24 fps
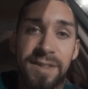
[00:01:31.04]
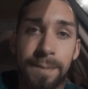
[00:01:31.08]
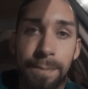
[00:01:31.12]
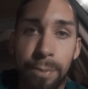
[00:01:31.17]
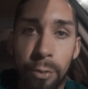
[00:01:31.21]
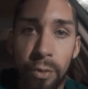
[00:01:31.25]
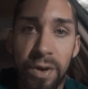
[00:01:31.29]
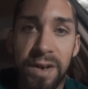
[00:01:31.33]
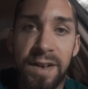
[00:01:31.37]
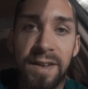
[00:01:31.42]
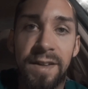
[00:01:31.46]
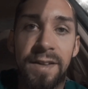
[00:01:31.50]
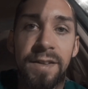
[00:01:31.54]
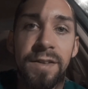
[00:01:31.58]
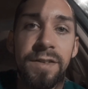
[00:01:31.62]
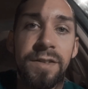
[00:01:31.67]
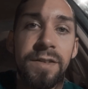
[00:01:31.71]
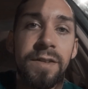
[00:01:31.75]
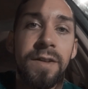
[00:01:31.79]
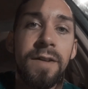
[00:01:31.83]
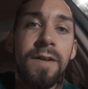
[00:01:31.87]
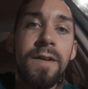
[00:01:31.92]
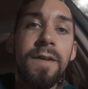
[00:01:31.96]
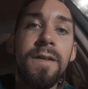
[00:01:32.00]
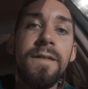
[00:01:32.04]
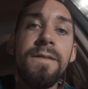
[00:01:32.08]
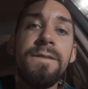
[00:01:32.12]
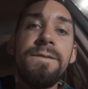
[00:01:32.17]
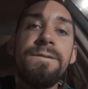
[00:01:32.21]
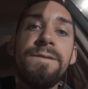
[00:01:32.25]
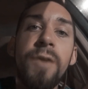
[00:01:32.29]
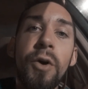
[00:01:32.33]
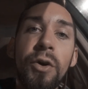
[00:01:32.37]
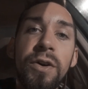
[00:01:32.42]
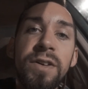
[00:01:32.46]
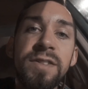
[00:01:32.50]
the the point is,
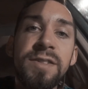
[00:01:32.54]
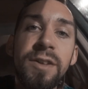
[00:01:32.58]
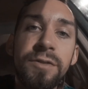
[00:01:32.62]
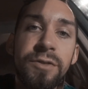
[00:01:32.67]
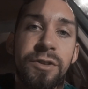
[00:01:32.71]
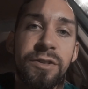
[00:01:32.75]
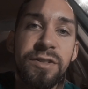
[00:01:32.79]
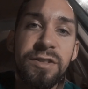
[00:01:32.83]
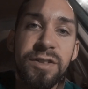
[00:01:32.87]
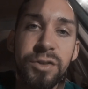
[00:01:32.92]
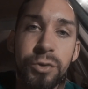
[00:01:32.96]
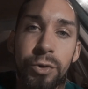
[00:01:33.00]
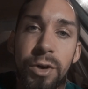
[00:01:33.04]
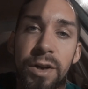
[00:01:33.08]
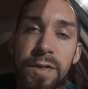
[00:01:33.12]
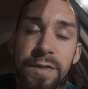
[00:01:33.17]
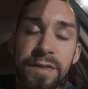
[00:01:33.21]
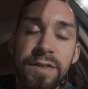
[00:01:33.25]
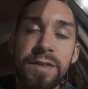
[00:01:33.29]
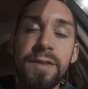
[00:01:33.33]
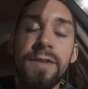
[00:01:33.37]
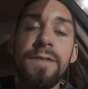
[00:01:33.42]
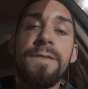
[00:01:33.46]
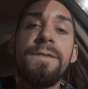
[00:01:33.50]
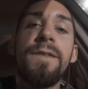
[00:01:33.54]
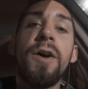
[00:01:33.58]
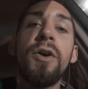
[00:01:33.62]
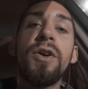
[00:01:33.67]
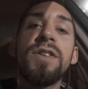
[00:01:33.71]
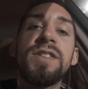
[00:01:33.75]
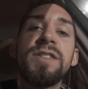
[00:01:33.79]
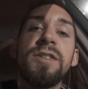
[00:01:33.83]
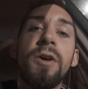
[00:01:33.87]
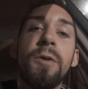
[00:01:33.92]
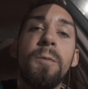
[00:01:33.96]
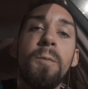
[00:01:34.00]
focus on your strengths,
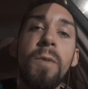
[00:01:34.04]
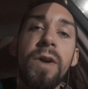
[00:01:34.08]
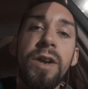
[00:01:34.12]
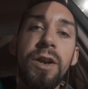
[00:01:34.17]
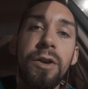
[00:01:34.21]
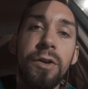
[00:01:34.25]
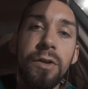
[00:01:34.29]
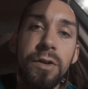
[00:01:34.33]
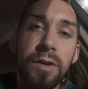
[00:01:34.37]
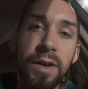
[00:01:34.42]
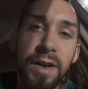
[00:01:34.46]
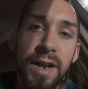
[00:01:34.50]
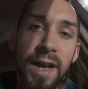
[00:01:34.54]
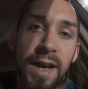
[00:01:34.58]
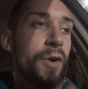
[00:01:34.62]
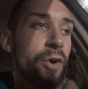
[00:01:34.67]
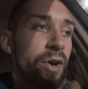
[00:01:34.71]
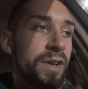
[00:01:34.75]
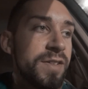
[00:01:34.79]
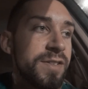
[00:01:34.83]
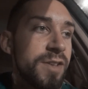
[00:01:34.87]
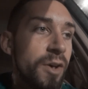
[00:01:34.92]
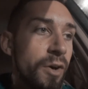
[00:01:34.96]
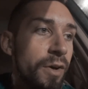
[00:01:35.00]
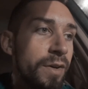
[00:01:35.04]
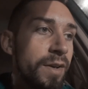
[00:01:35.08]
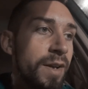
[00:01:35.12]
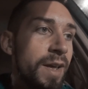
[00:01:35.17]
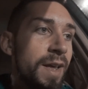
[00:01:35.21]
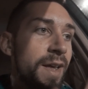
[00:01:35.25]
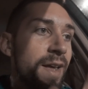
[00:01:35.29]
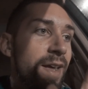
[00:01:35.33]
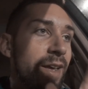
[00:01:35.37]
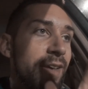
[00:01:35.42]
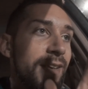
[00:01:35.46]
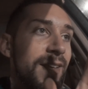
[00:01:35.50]
focus on what you're good at, focus on
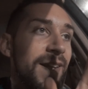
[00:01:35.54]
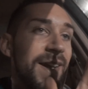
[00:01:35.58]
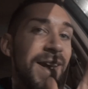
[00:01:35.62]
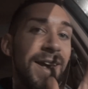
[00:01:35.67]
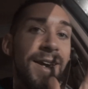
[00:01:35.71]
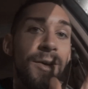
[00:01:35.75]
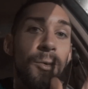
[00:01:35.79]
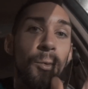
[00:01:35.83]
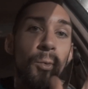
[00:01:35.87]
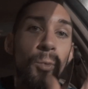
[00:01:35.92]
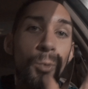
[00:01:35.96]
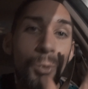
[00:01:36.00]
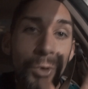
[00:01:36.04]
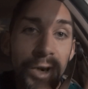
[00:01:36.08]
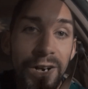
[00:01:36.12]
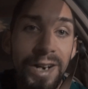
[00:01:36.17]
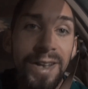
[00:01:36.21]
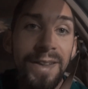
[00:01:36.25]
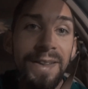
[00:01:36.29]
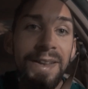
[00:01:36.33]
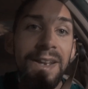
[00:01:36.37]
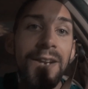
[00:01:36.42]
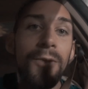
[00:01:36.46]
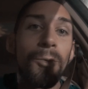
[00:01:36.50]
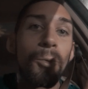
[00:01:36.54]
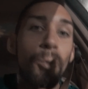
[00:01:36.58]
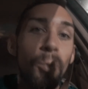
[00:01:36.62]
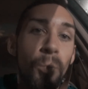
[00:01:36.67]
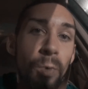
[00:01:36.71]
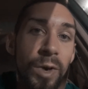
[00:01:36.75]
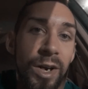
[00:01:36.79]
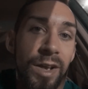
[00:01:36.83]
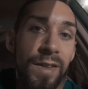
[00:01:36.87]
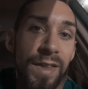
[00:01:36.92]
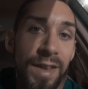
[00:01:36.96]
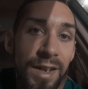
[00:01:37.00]
getting really,
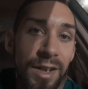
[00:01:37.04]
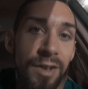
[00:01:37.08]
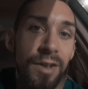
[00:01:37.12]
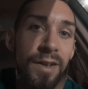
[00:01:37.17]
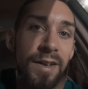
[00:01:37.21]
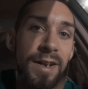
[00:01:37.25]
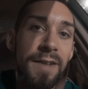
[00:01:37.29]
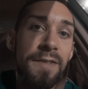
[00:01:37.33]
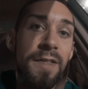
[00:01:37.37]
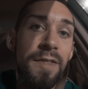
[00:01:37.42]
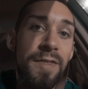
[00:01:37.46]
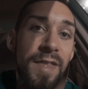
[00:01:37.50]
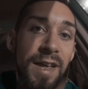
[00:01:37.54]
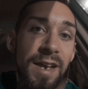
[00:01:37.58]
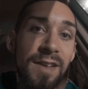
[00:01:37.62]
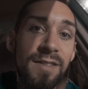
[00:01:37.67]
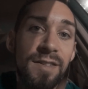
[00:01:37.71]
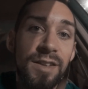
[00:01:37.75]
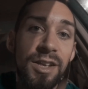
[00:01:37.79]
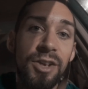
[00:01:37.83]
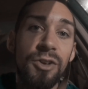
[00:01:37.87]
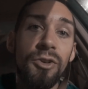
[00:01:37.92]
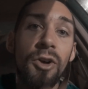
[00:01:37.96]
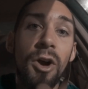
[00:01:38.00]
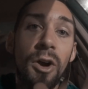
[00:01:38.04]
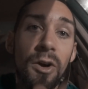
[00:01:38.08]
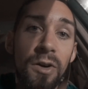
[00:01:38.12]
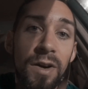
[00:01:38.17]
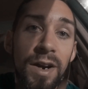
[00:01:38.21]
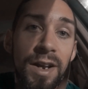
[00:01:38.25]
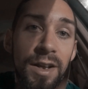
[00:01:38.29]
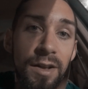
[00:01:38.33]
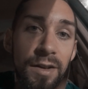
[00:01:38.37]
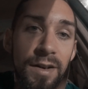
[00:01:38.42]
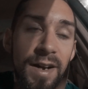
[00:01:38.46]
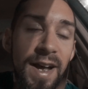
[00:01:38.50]
really good at the things that you're
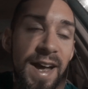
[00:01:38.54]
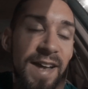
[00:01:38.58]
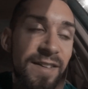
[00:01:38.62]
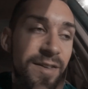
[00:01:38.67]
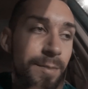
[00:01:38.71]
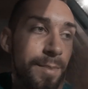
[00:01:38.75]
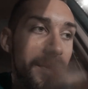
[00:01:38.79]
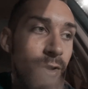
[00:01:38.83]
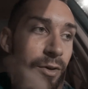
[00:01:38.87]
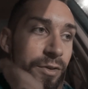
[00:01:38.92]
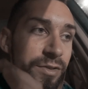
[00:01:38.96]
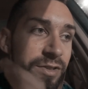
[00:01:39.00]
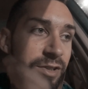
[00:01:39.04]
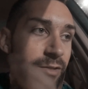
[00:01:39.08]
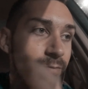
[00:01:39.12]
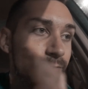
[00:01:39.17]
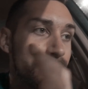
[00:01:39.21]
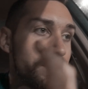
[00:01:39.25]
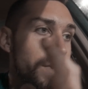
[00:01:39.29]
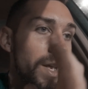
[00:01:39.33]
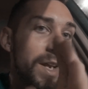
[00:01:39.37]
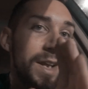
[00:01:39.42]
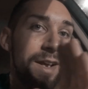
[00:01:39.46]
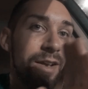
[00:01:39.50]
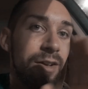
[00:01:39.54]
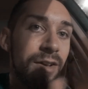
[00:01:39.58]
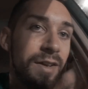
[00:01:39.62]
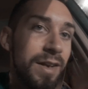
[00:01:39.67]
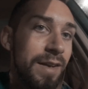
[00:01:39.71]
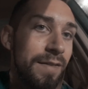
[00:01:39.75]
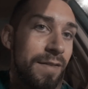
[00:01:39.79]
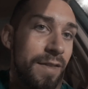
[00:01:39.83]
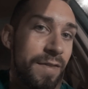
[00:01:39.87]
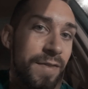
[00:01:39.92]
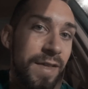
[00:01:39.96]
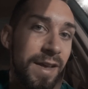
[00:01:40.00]
already good at as opposed to getting good
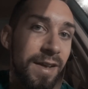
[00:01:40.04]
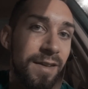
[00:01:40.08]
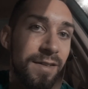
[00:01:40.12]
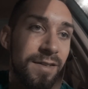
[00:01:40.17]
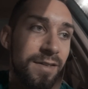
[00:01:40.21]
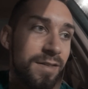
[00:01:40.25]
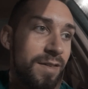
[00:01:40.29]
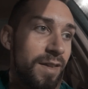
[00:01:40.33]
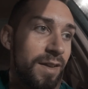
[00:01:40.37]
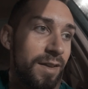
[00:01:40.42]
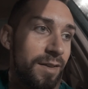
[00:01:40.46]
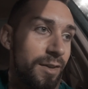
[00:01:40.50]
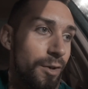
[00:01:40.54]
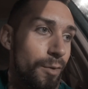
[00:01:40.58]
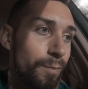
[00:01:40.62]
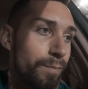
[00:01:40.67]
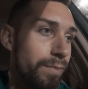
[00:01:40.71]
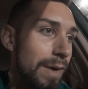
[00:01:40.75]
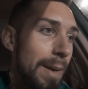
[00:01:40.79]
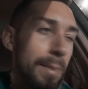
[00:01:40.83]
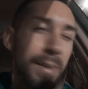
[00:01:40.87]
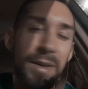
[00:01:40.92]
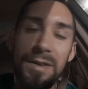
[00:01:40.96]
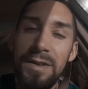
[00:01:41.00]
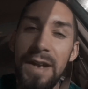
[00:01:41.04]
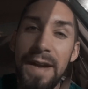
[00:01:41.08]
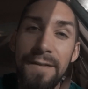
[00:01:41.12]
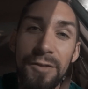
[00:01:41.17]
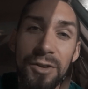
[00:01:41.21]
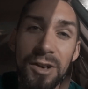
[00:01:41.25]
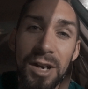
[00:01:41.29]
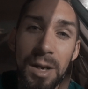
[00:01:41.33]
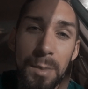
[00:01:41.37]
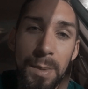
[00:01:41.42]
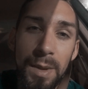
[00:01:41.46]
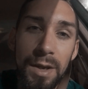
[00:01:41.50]
at the things that you're probably never
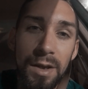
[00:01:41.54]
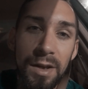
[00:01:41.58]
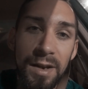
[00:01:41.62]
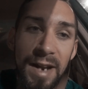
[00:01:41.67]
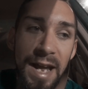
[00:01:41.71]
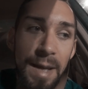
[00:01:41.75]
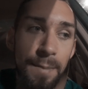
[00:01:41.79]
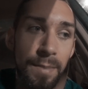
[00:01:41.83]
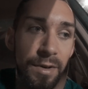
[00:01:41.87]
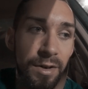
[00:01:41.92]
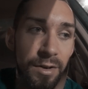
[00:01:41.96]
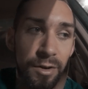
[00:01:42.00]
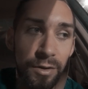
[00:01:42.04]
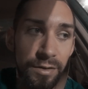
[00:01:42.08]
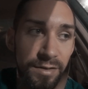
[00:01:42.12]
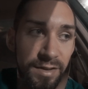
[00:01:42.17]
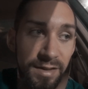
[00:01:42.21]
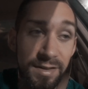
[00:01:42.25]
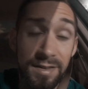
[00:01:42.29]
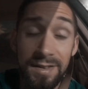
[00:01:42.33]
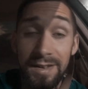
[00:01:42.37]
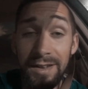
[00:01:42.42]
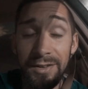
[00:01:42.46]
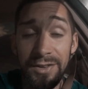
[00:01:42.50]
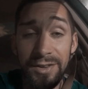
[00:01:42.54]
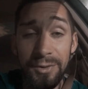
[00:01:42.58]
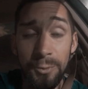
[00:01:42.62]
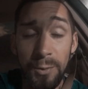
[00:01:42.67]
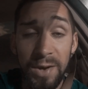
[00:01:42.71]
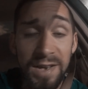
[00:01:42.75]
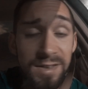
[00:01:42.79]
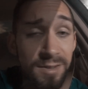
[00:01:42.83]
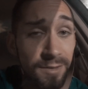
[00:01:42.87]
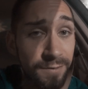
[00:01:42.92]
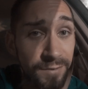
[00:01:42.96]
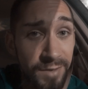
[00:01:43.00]
gonna be good at because it's, it's a
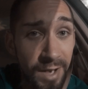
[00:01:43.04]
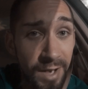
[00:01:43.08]
waste of